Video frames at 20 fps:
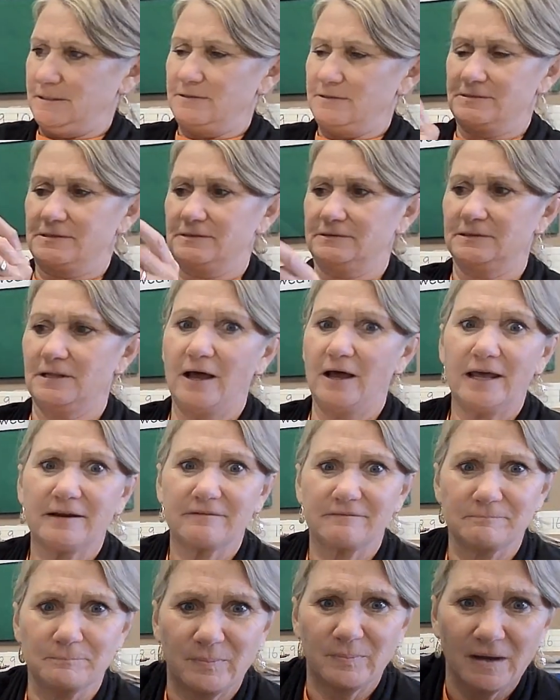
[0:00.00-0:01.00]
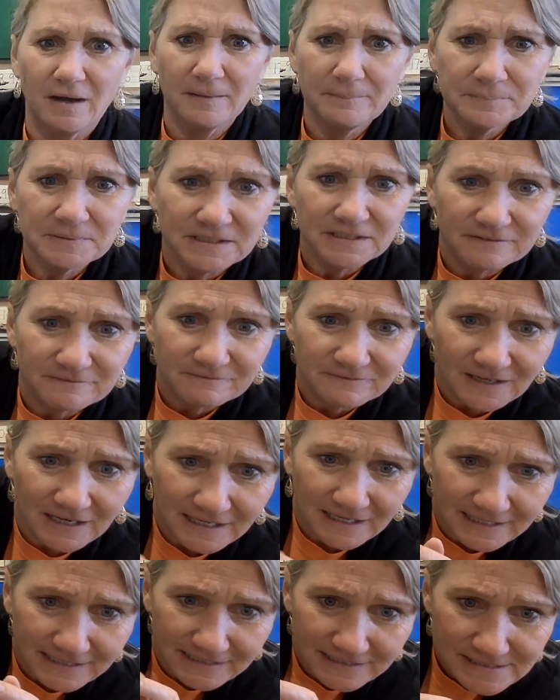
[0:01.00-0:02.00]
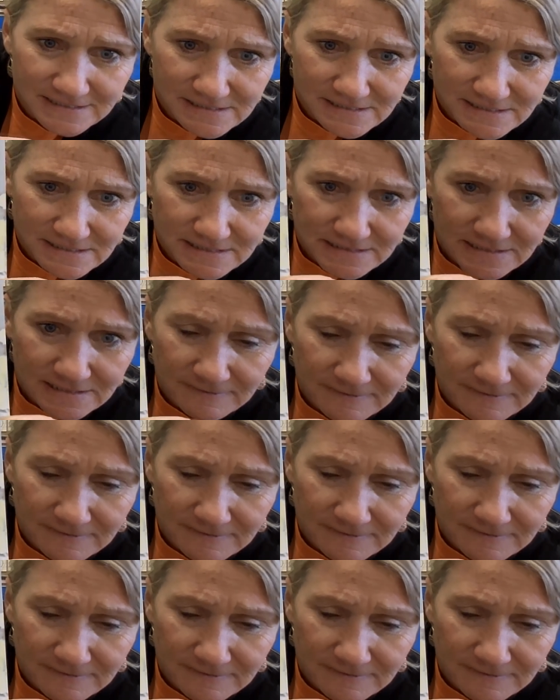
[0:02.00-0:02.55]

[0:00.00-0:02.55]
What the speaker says: a lot of pumpkin vines.